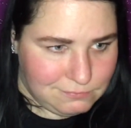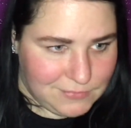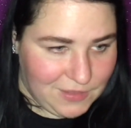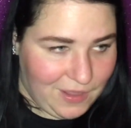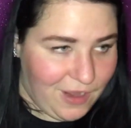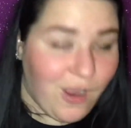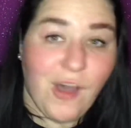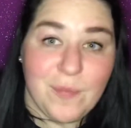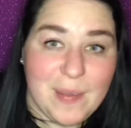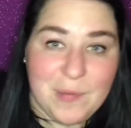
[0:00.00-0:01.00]
There they are.
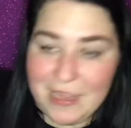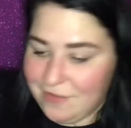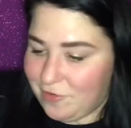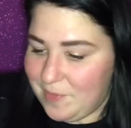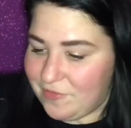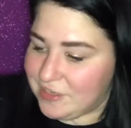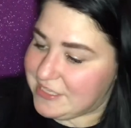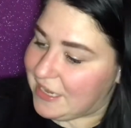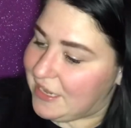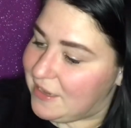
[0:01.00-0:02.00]
All the paper hid from me for a
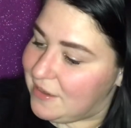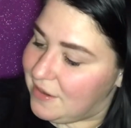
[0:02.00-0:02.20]
second.